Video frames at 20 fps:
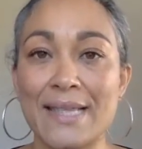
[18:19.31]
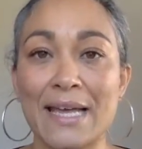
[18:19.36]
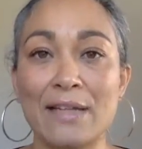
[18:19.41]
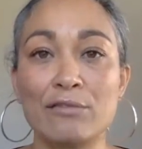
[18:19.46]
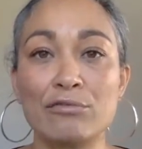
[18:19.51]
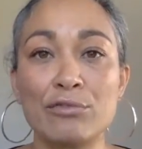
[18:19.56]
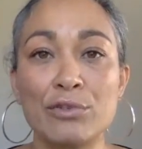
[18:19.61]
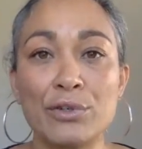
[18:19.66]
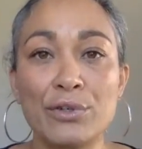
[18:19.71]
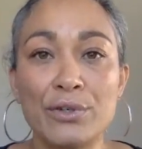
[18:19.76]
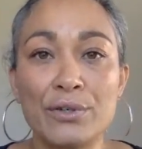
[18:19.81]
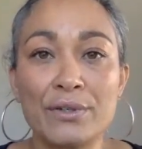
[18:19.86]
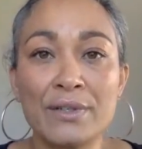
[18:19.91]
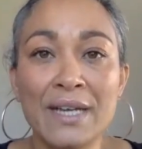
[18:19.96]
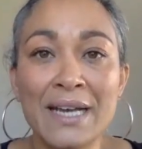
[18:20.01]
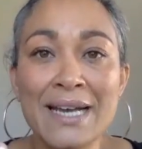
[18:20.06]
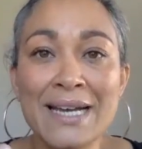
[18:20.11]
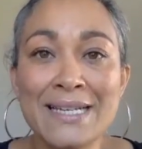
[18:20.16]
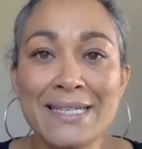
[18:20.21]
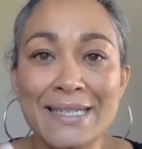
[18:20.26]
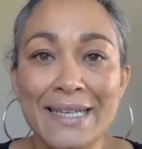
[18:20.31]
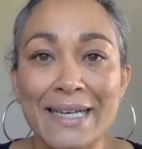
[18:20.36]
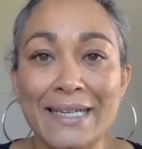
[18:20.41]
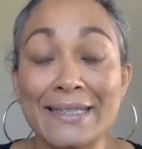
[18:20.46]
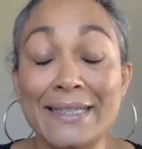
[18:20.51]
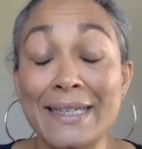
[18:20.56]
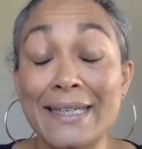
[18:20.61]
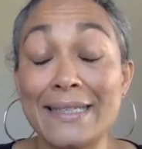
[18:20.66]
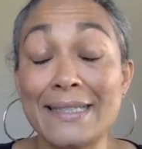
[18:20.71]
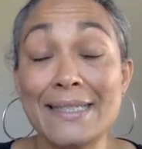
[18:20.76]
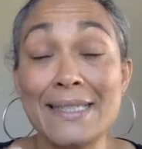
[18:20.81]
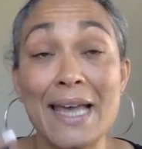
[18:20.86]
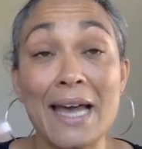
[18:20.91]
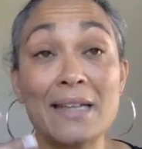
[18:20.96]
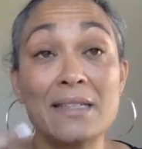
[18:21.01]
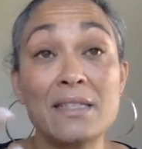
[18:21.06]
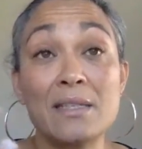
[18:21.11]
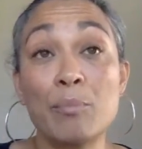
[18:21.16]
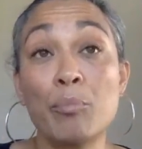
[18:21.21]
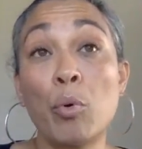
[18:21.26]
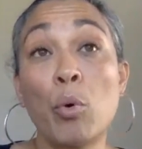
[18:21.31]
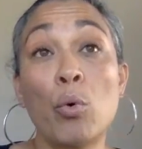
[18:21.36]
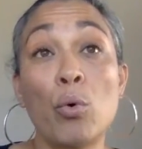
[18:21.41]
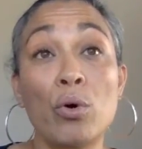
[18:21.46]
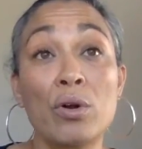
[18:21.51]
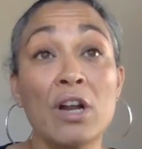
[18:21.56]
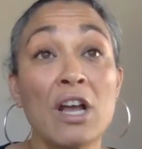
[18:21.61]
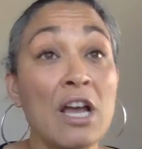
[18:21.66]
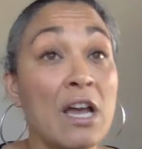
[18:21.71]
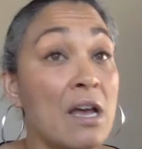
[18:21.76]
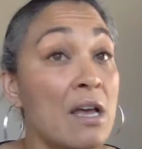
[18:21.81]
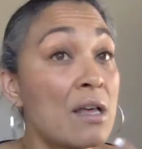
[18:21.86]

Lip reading: They learn techniques that support